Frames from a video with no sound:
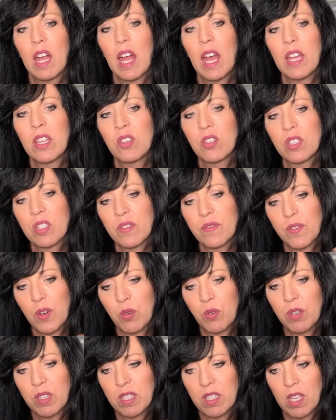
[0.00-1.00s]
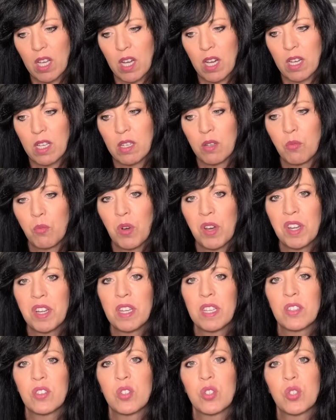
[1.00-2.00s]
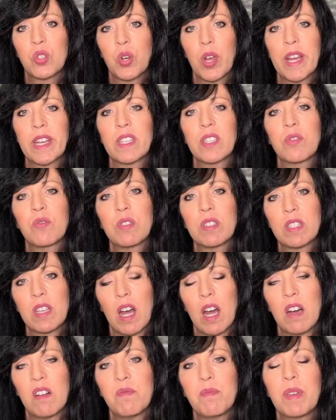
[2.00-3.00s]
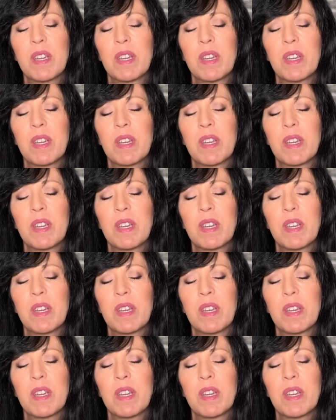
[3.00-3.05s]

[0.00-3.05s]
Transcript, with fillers: and just focus on what it is you're trying to resolve.